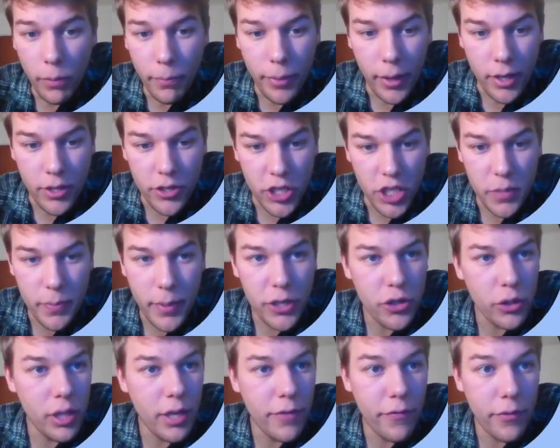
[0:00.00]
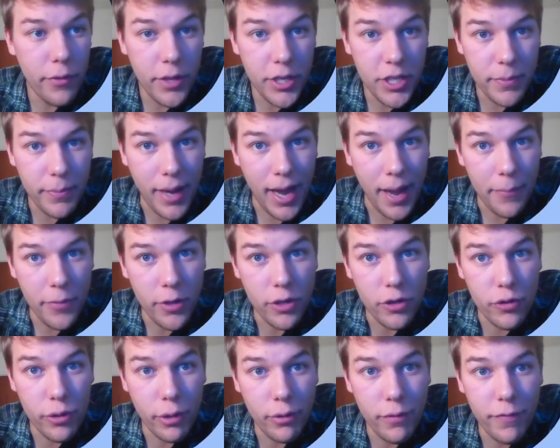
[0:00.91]
bunch, especially for this map, the
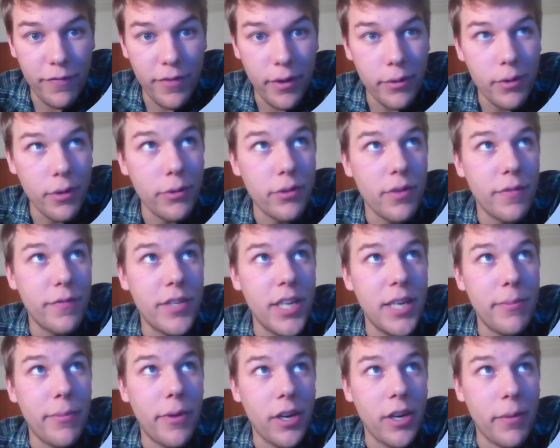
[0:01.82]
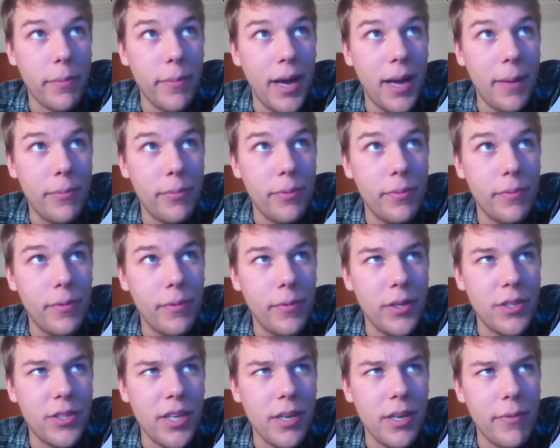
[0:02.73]
Drone Photos of Denmark map,
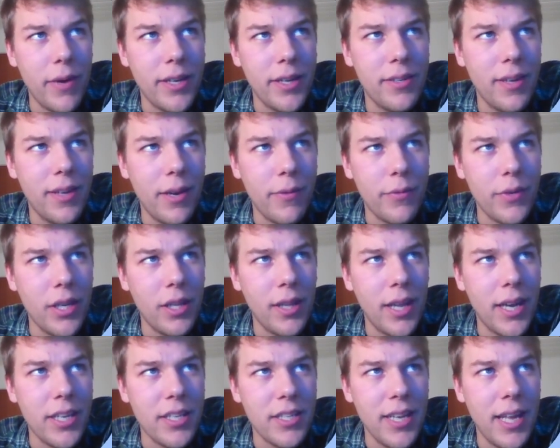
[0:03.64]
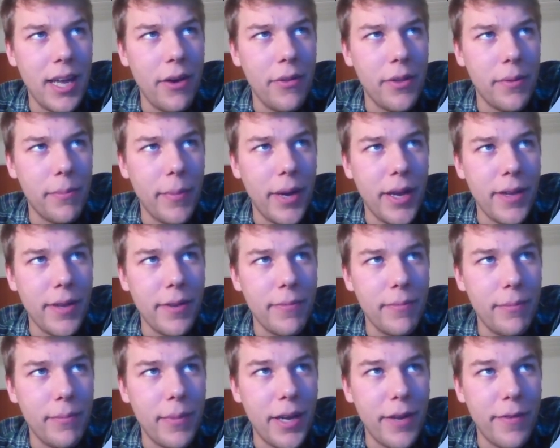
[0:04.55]
which I realize now that
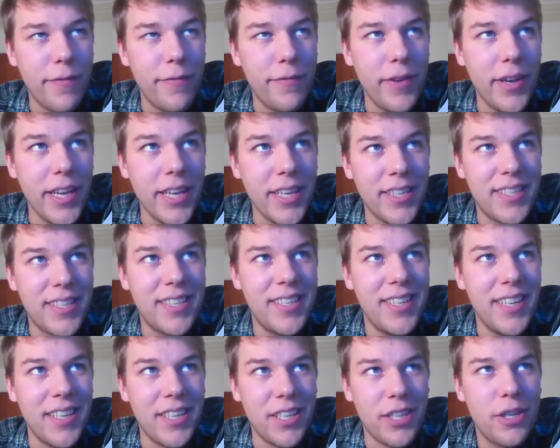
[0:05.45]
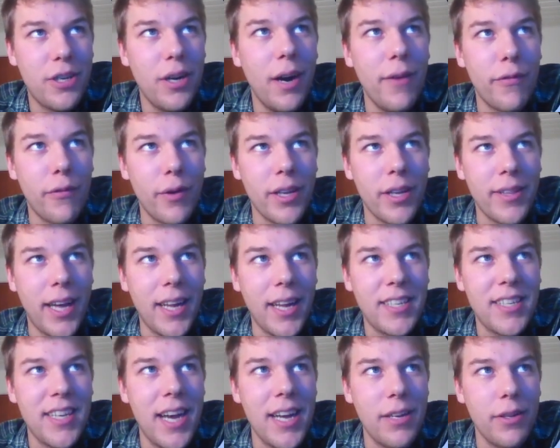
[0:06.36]
my face is covering
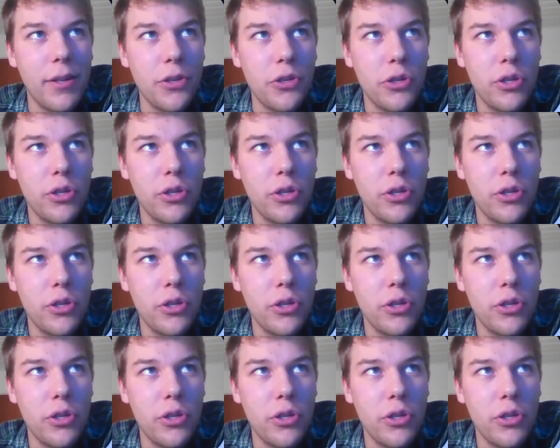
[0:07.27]
that title. I